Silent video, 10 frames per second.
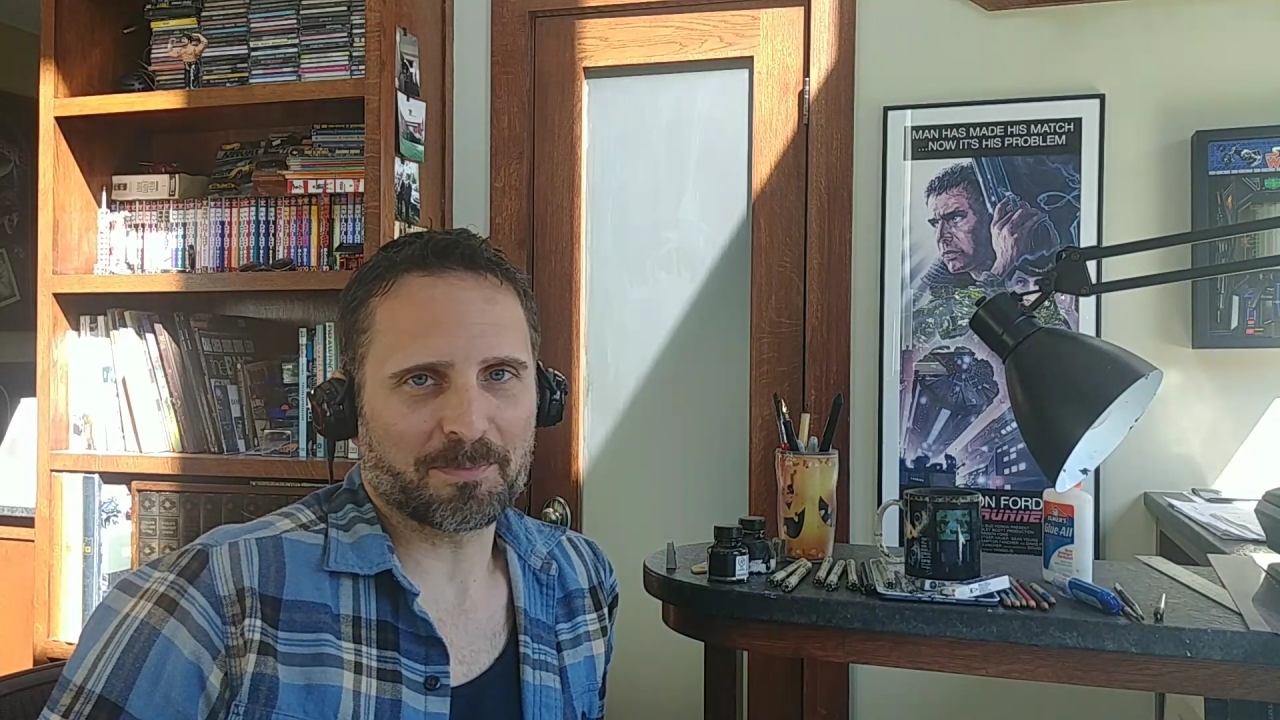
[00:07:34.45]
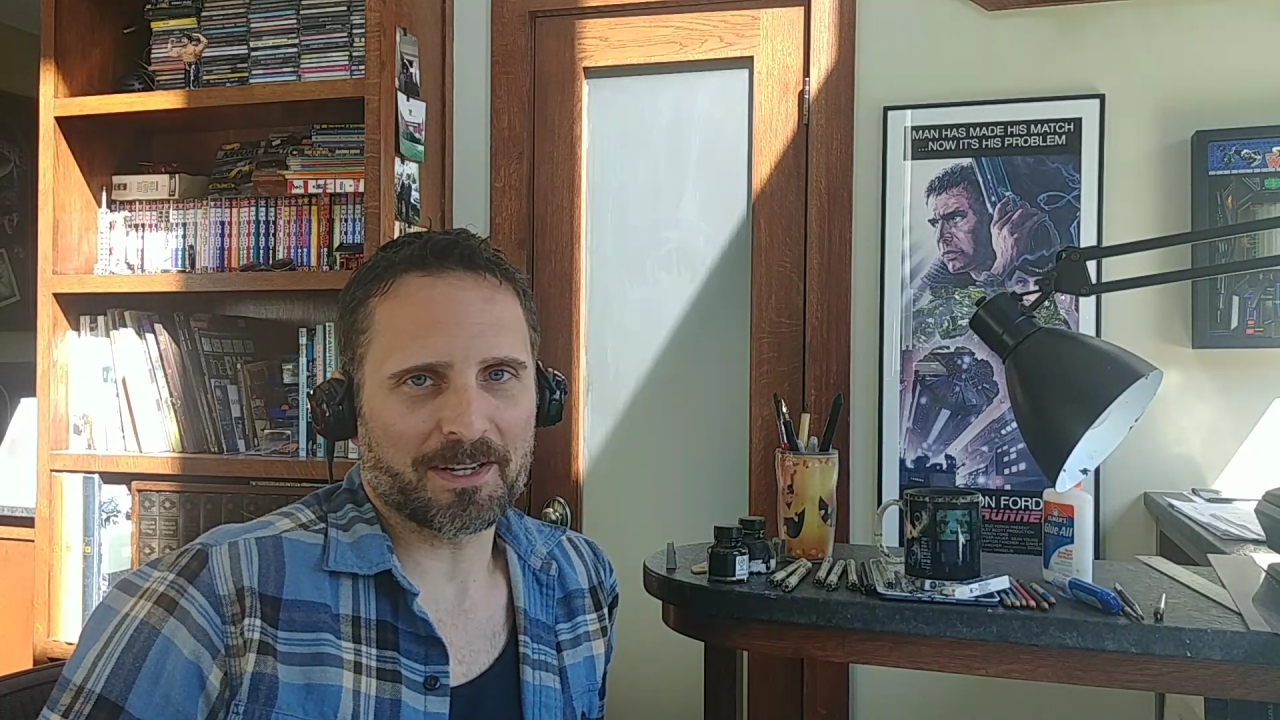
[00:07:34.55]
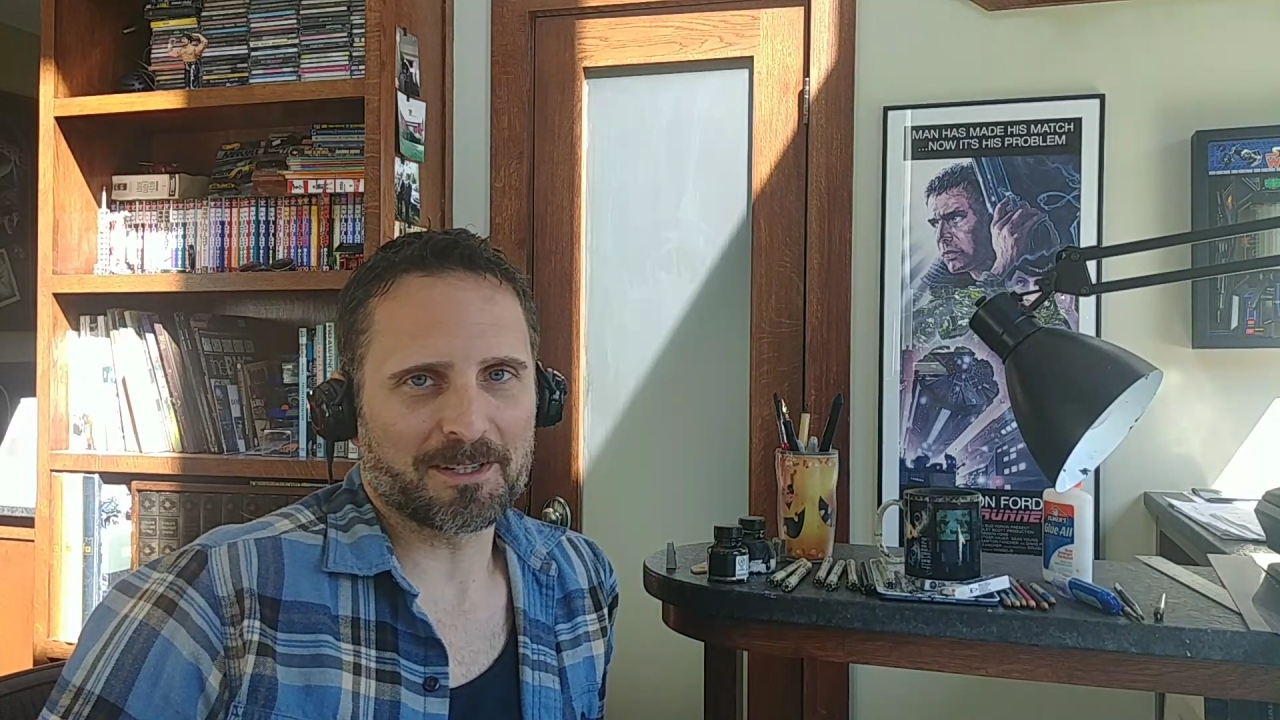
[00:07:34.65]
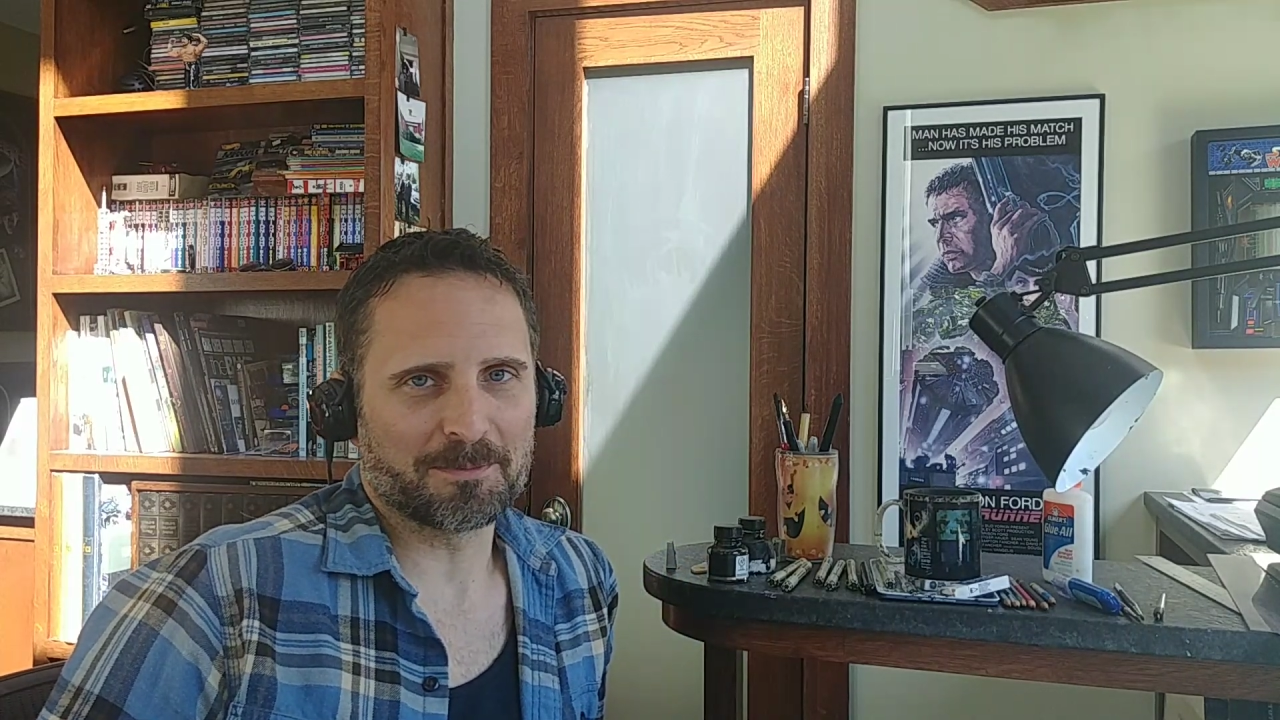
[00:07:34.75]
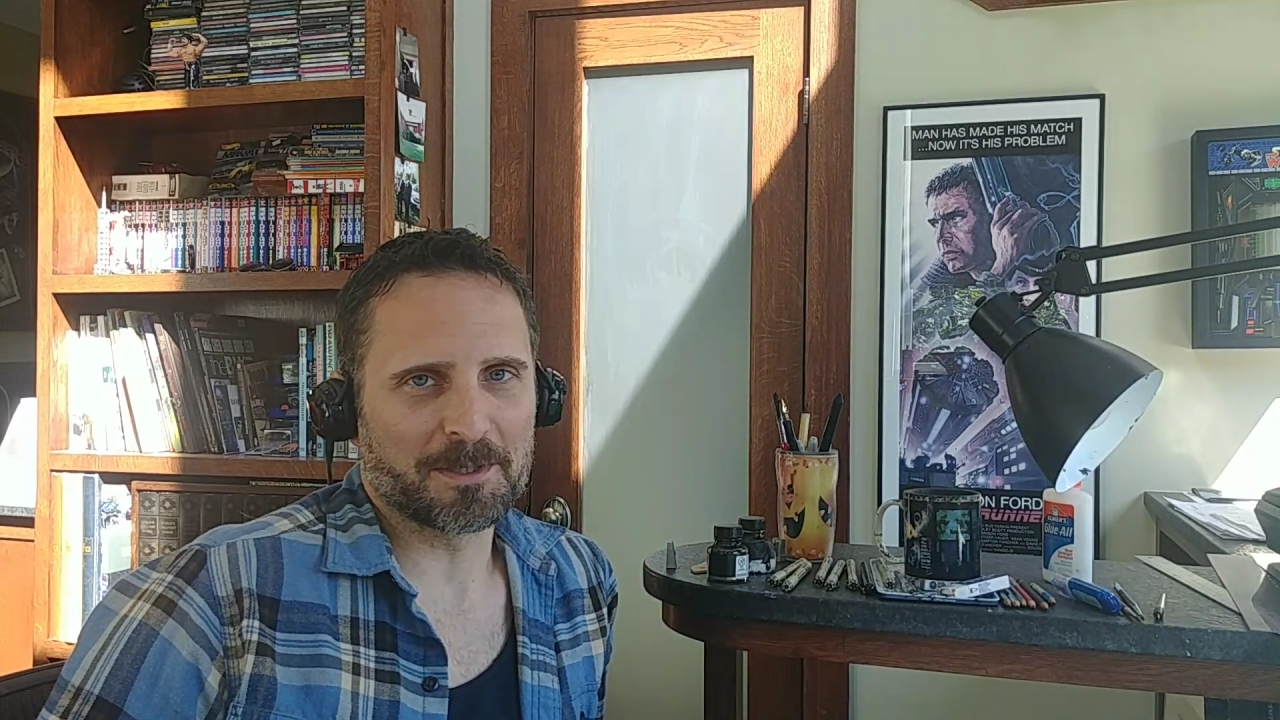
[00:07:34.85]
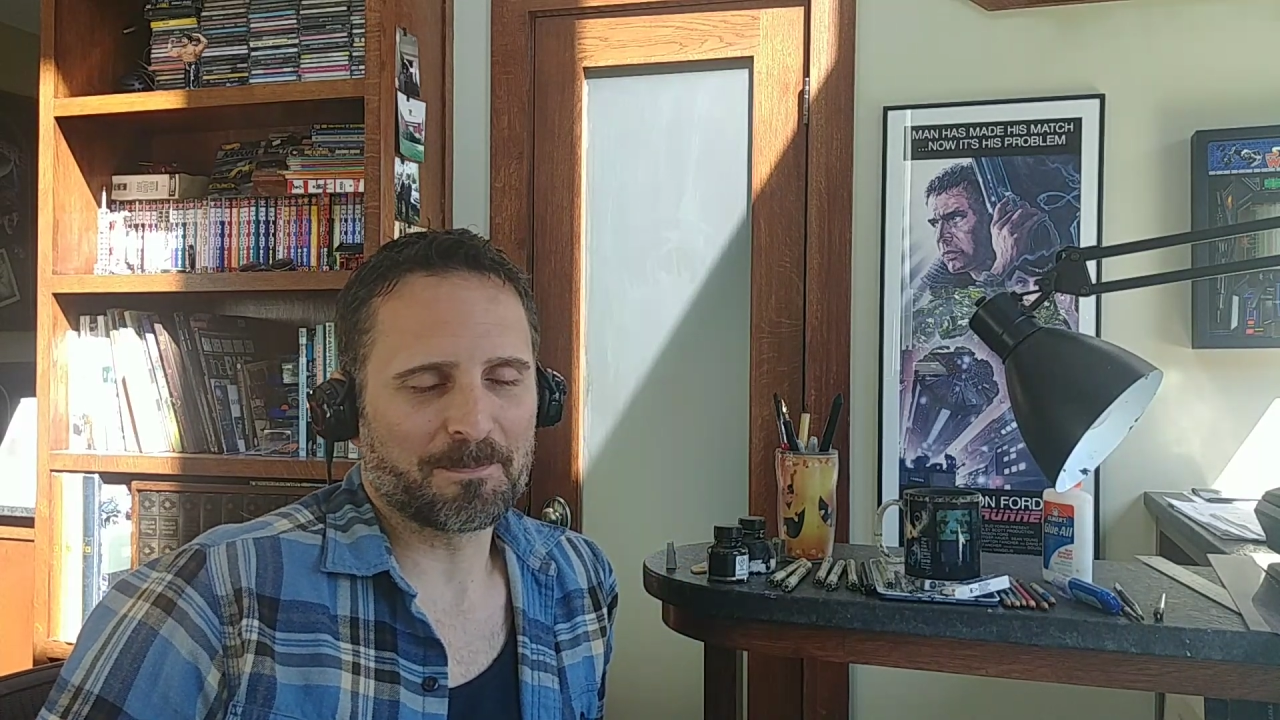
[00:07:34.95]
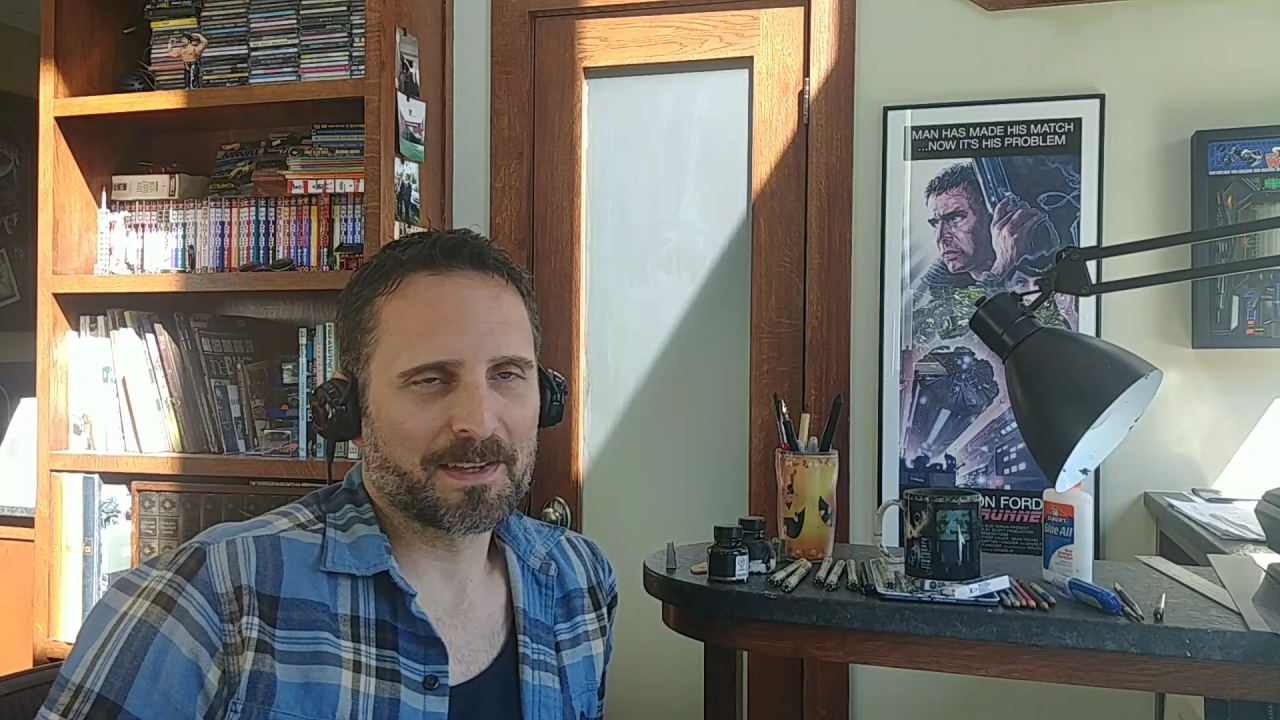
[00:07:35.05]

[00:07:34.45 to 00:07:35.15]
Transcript: better, but